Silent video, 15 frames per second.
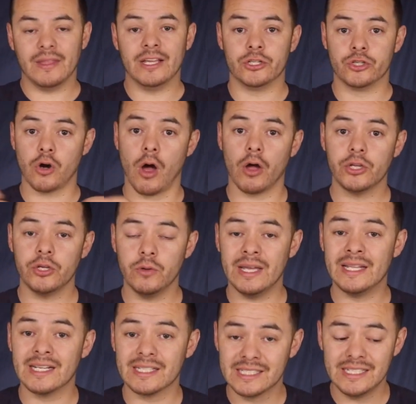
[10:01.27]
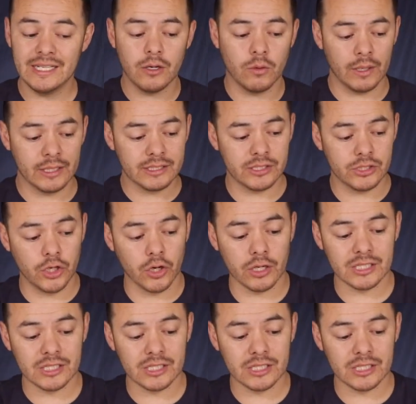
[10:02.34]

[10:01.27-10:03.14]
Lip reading: They draw you in a sequence. You're